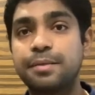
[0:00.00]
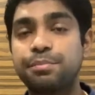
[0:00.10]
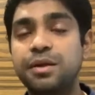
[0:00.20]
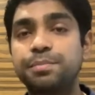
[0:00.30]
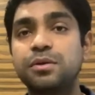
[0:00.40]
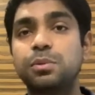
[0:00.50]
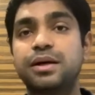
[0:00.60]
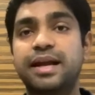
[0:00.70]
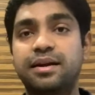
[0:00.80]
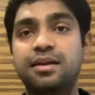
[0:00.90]
people were
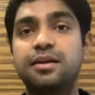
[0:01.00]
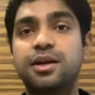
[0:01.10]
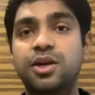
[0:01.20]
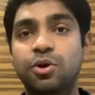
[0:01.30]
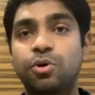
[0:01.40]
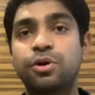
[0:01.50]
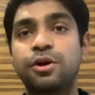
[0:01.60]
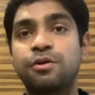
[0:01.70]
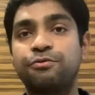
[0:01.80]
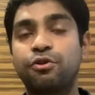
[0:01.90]
getting
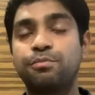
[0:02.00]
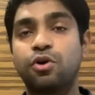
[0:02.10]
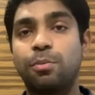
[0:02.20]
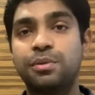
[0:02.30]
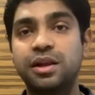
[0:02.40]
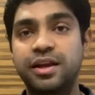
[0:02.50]
cured from normal